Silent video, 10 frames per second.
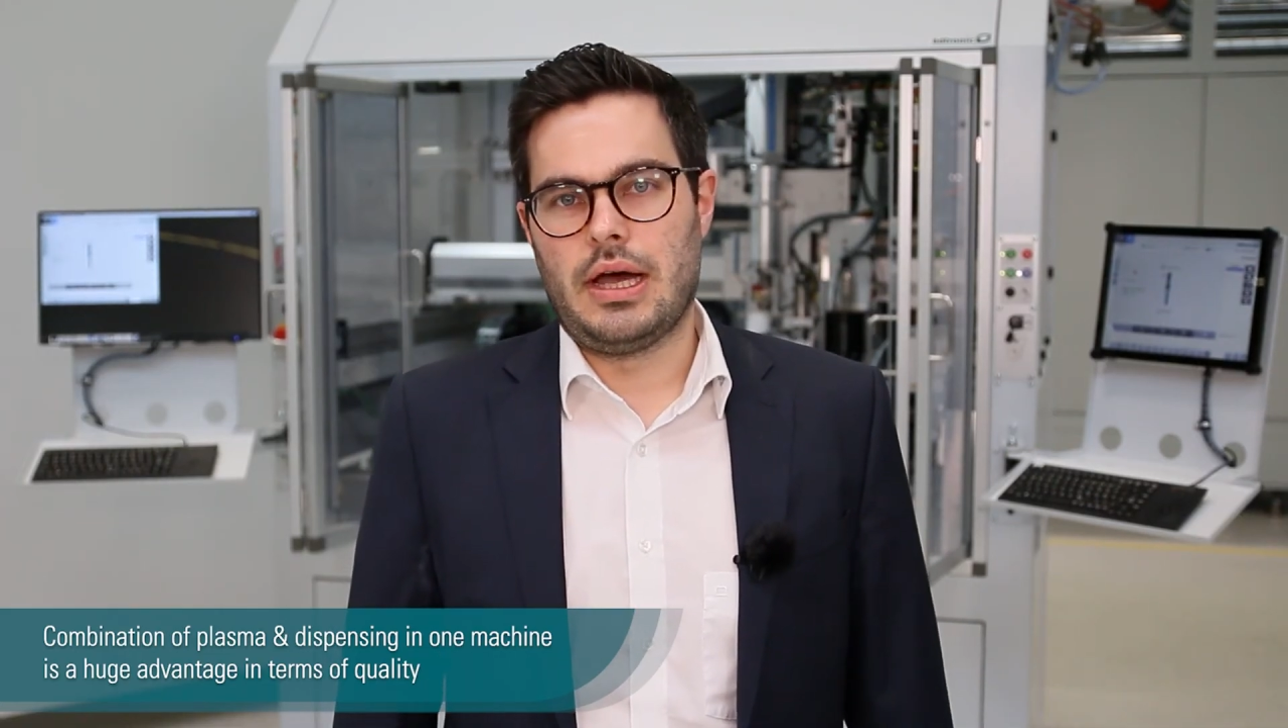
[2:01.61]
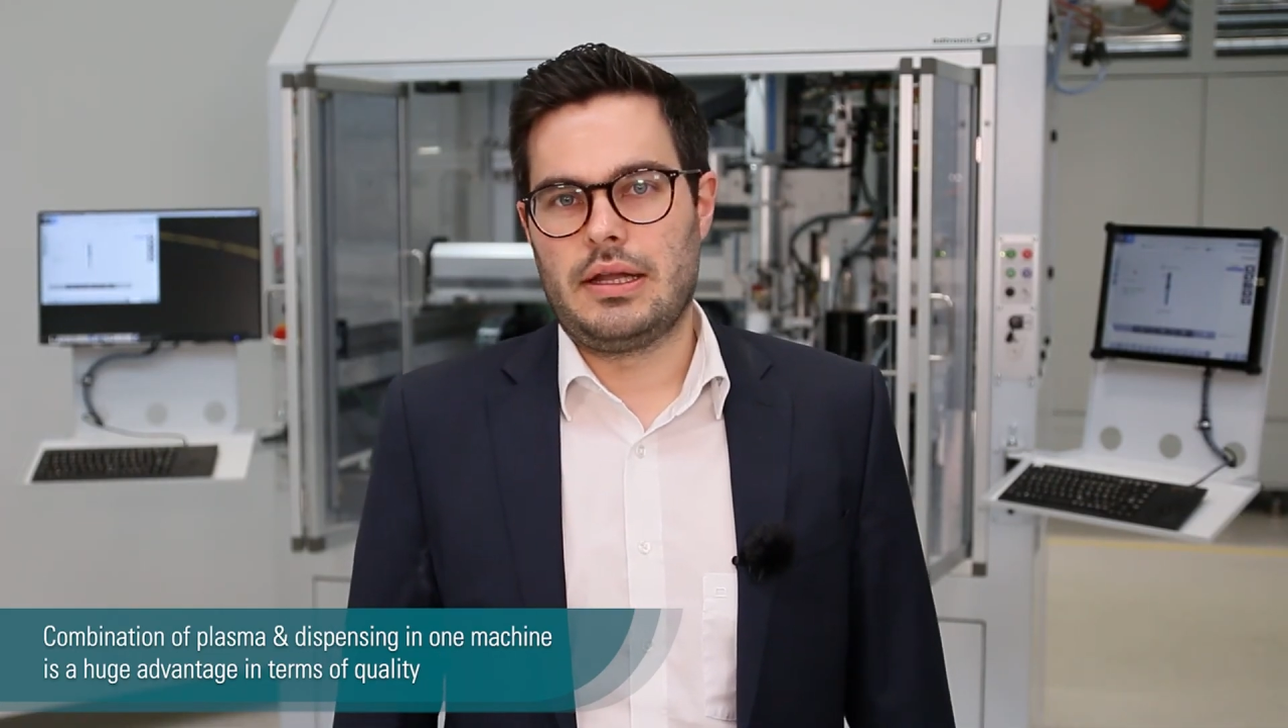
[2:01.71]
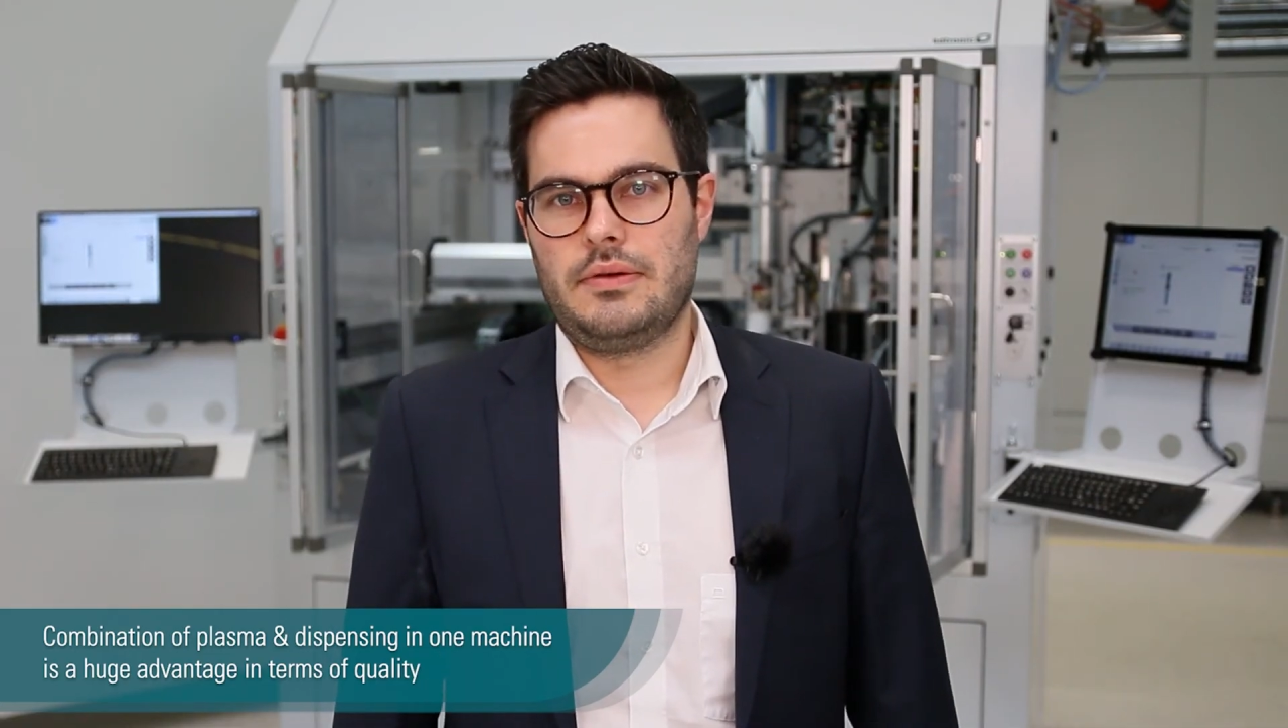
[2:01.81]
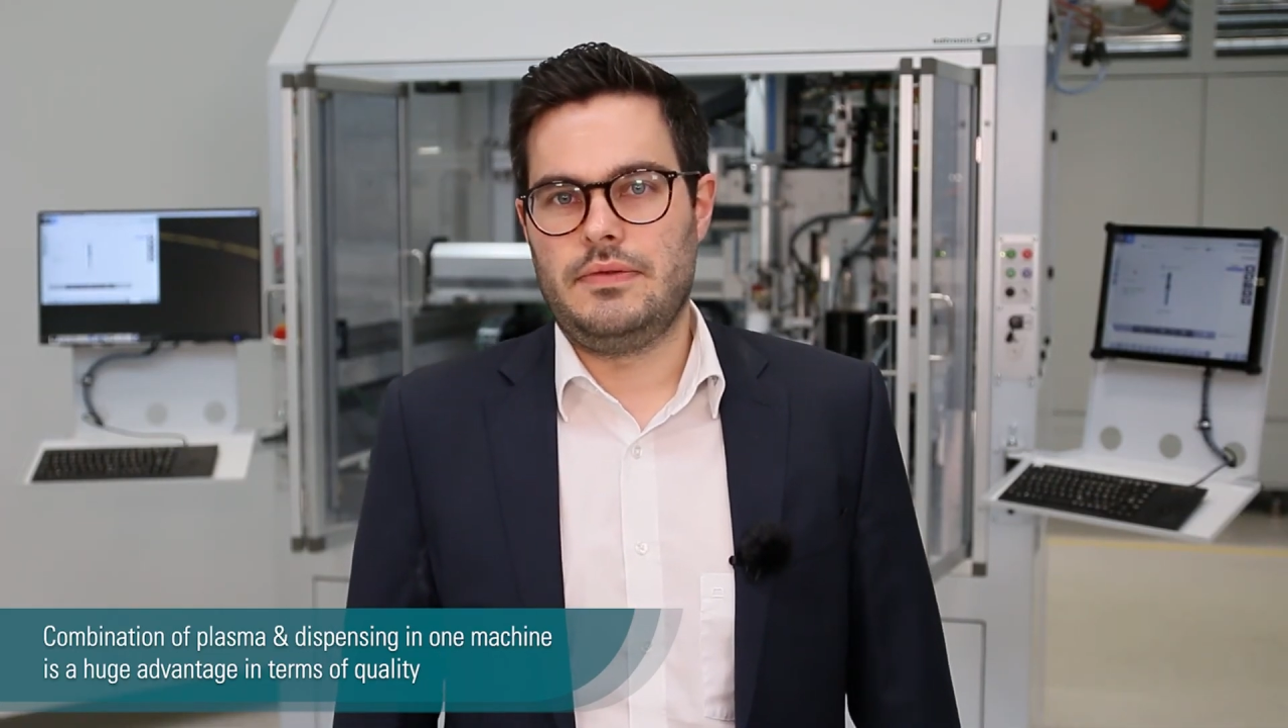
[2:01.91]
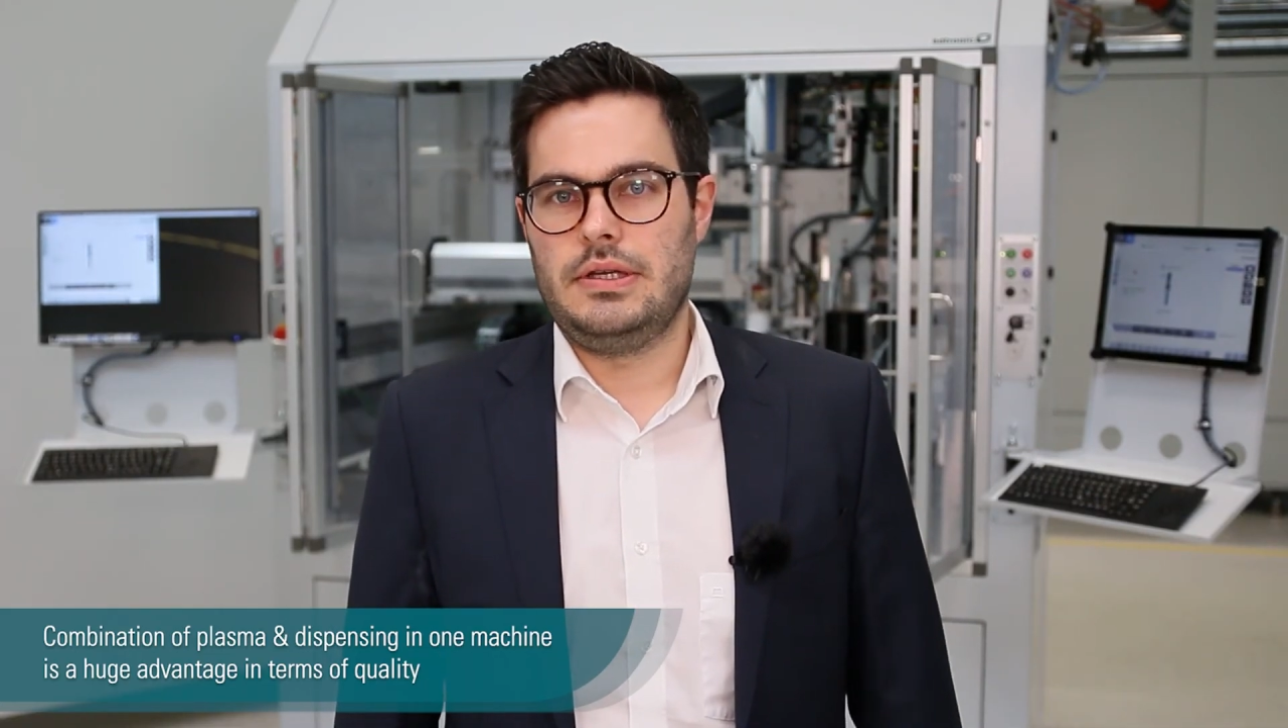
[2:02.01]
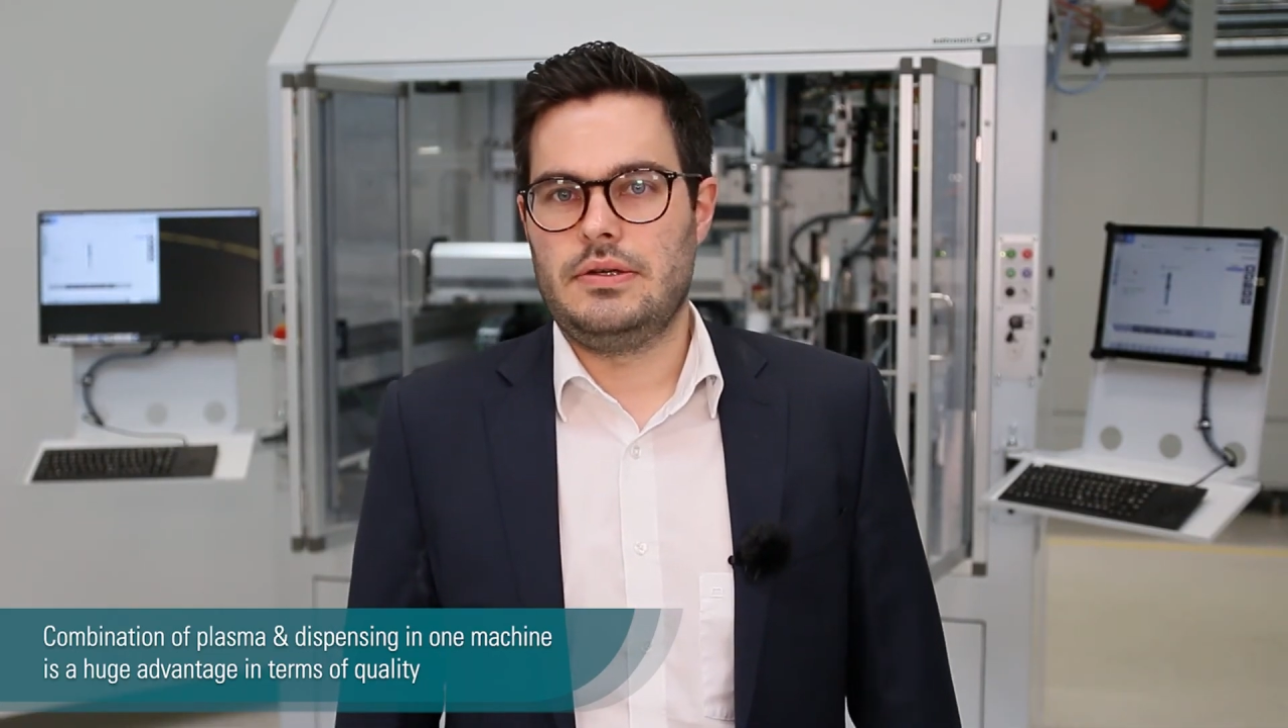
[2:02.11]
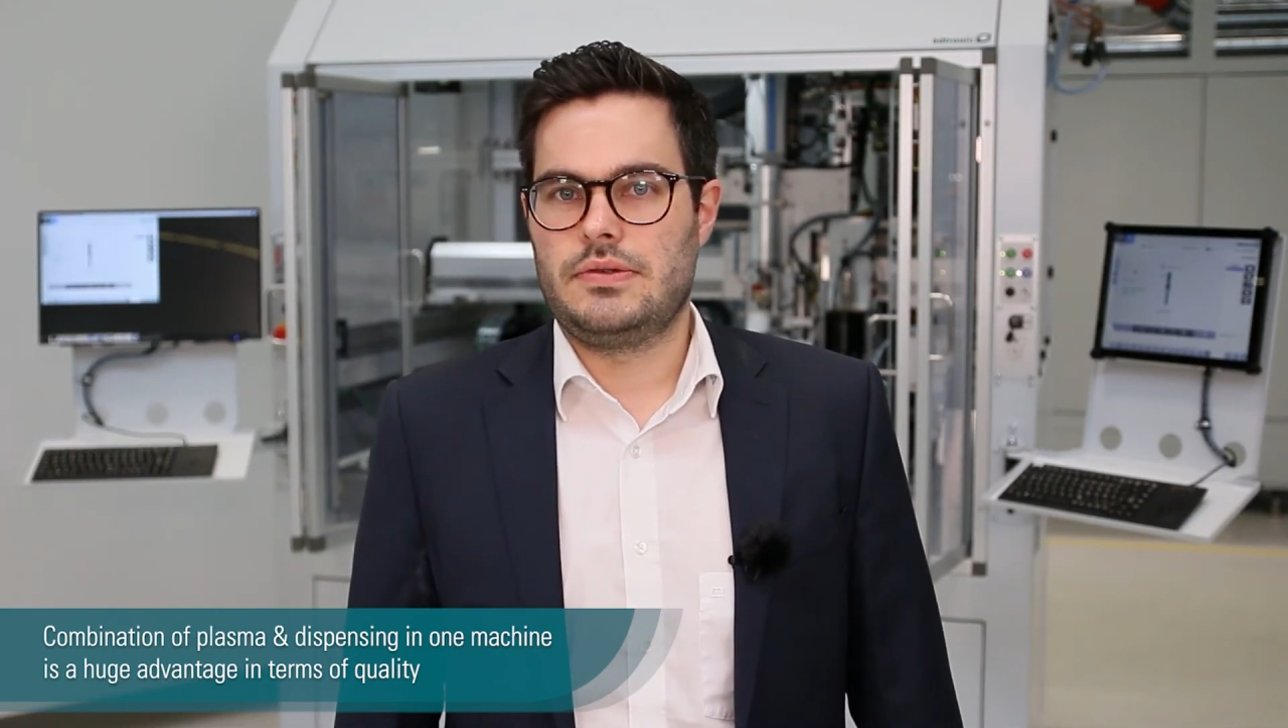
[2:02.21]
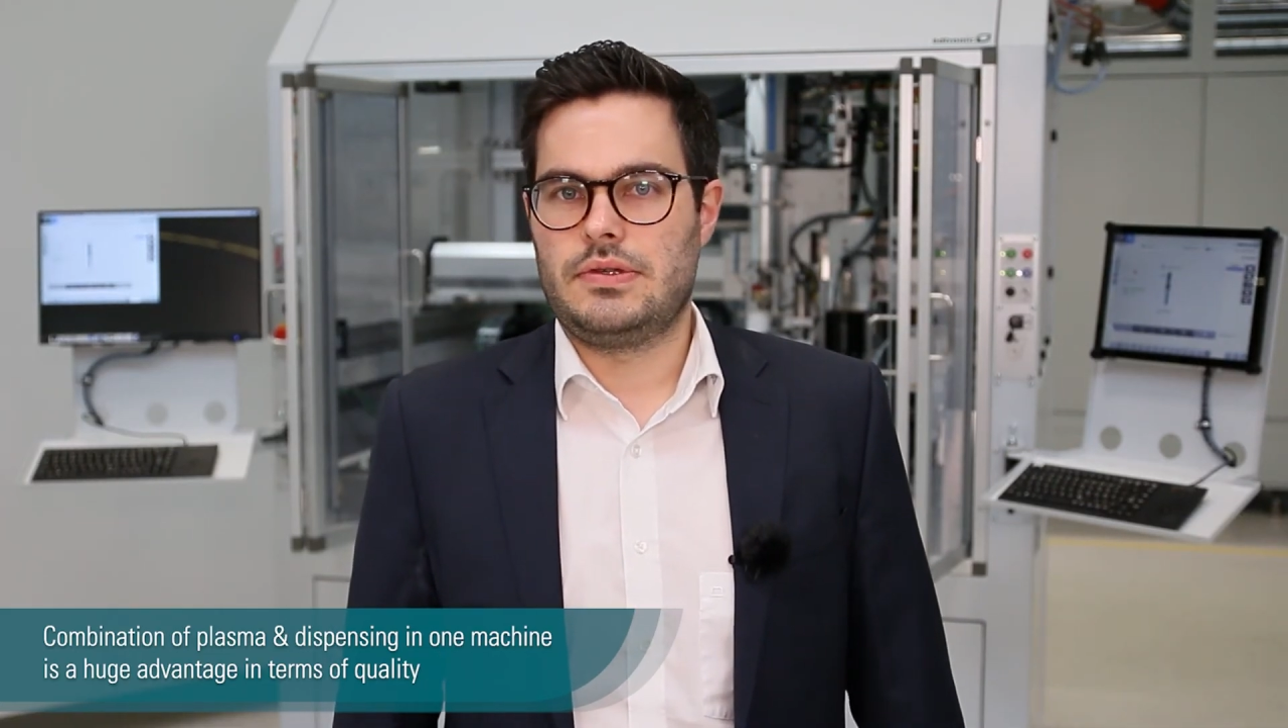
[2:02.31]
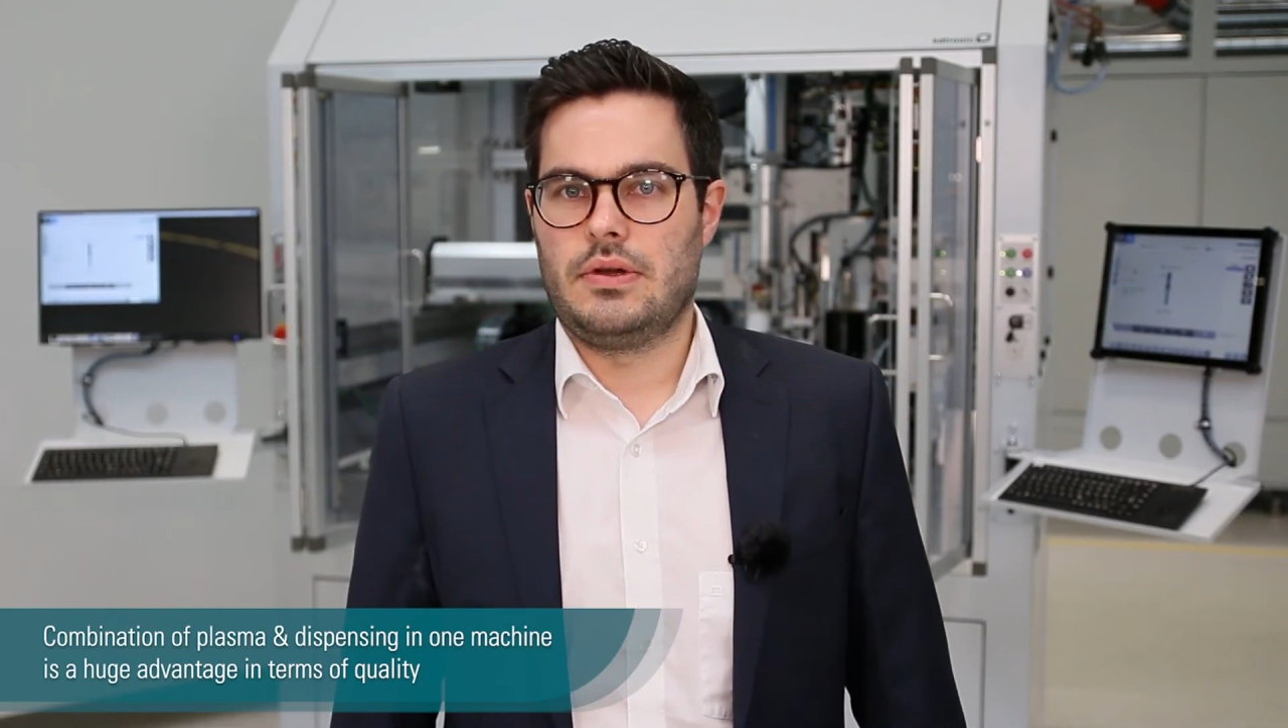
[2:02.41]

other videos